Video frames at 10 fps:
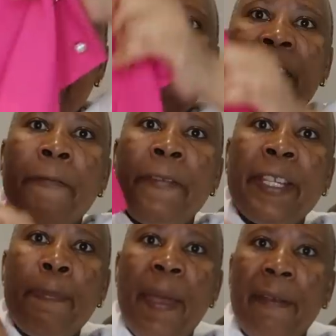they
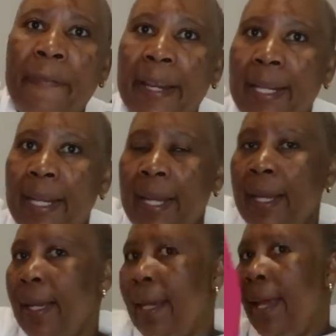fit
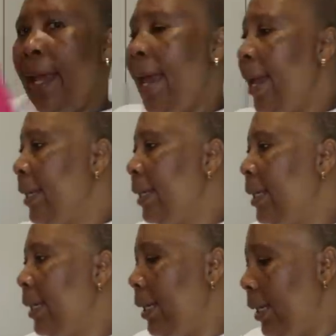perfectly, and
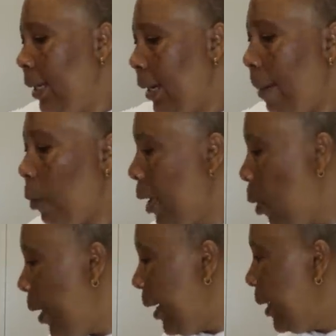I'm
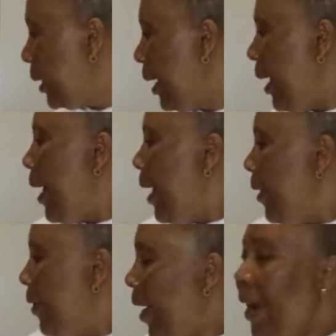gonna wear it.
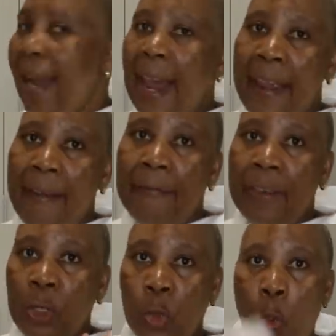Then I have
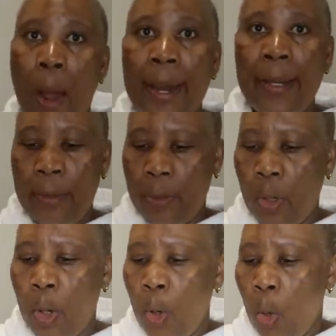this one,
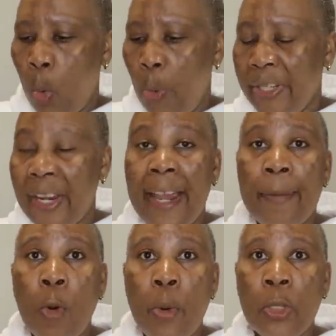which I
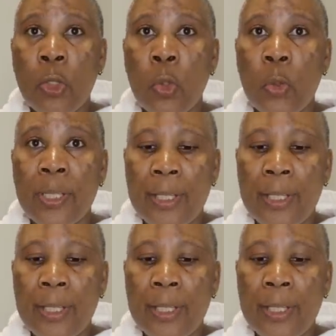am going to